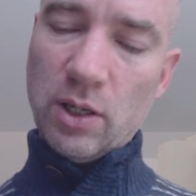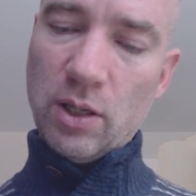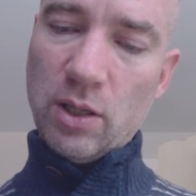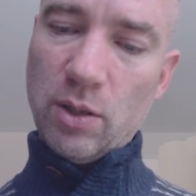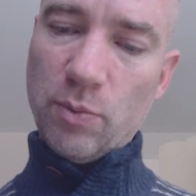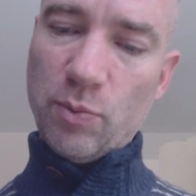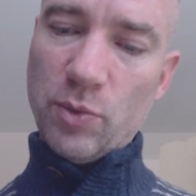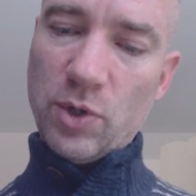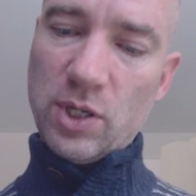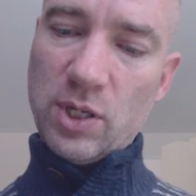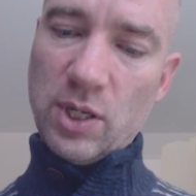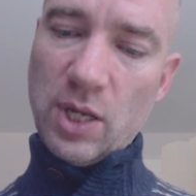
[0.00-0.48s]
the
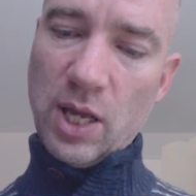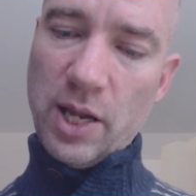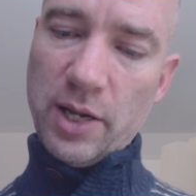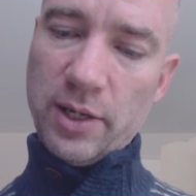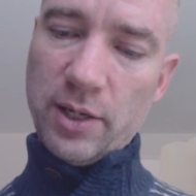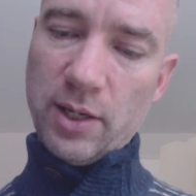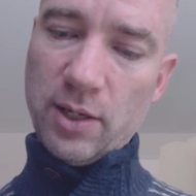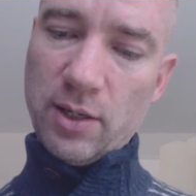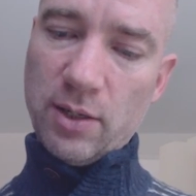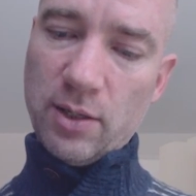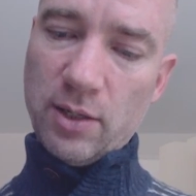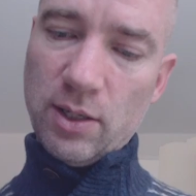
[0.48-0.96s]

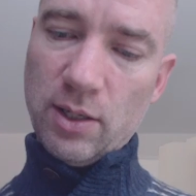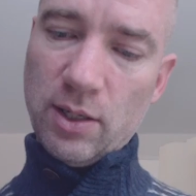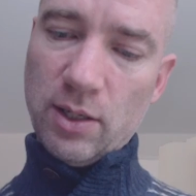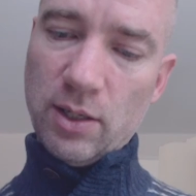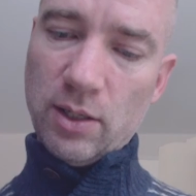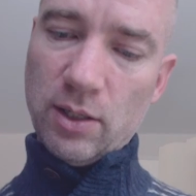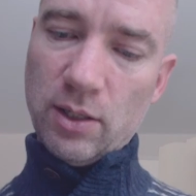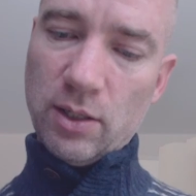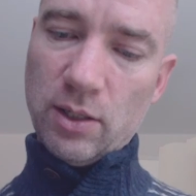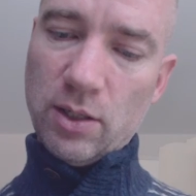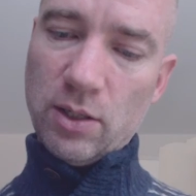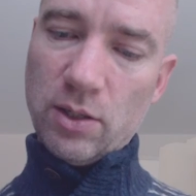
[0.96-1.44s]
medallion
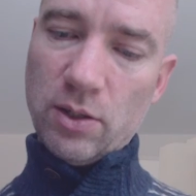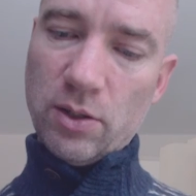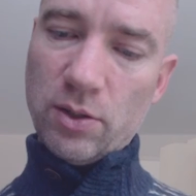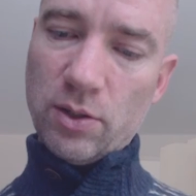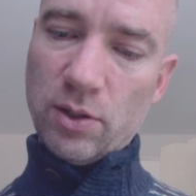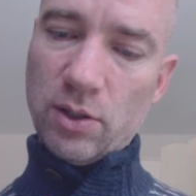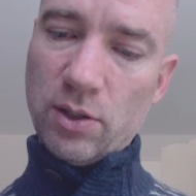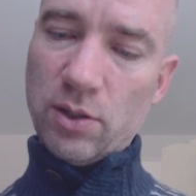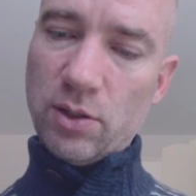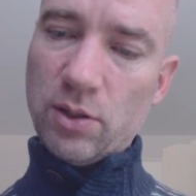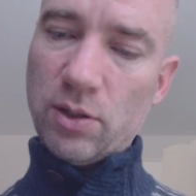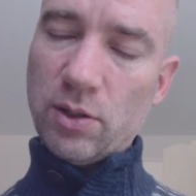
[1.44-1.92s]
is not
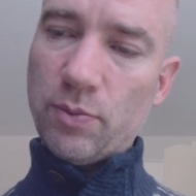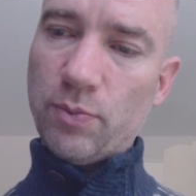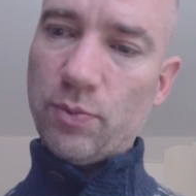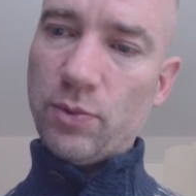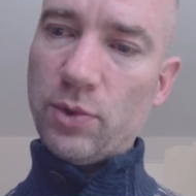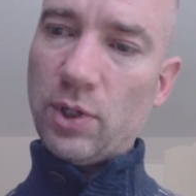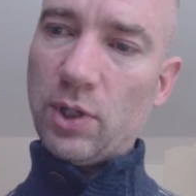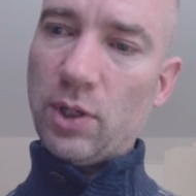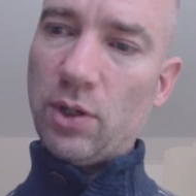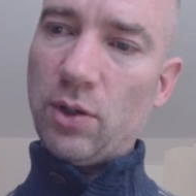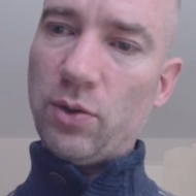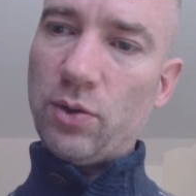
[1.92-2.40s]

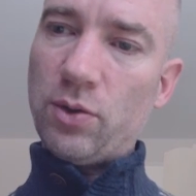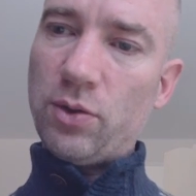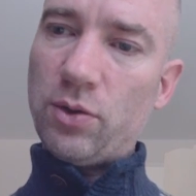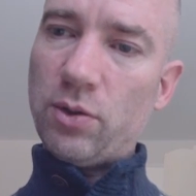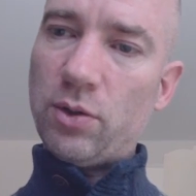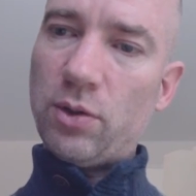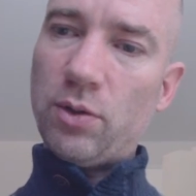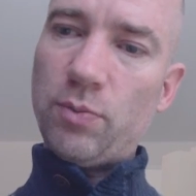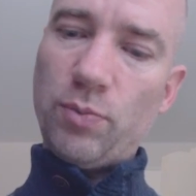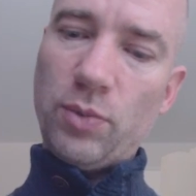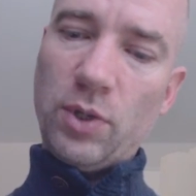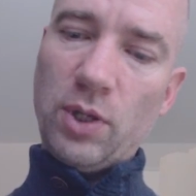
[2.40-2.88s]
something you
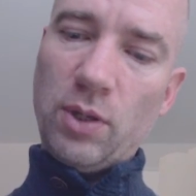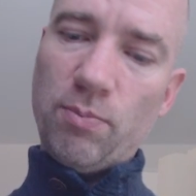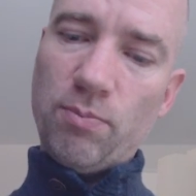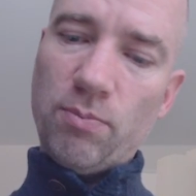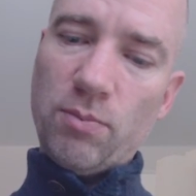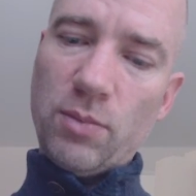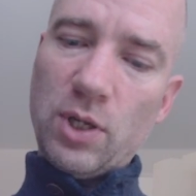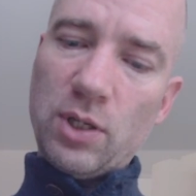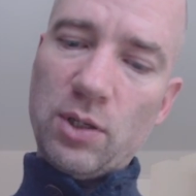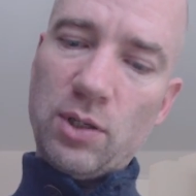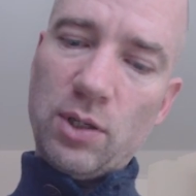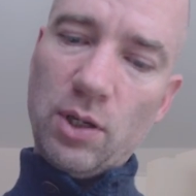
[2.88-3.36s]
should be
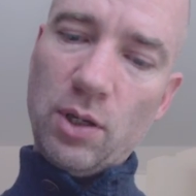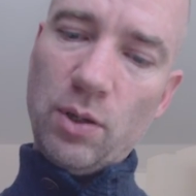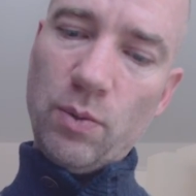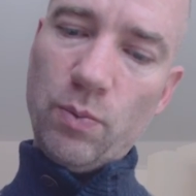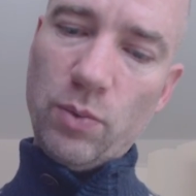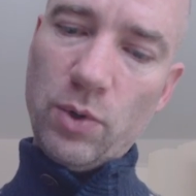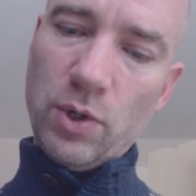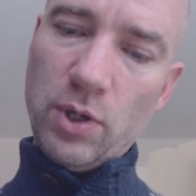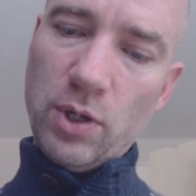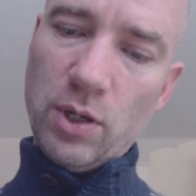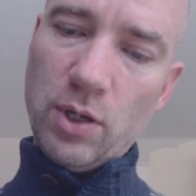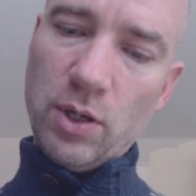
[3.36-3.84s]
messing
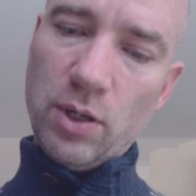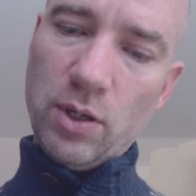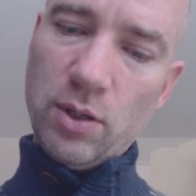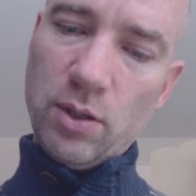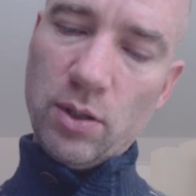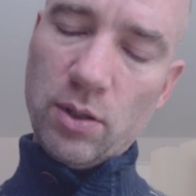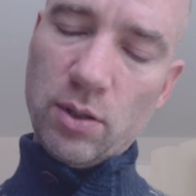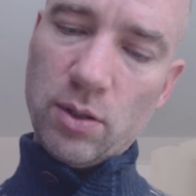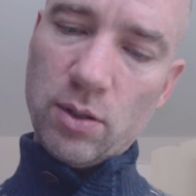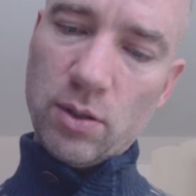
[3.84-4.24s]
with.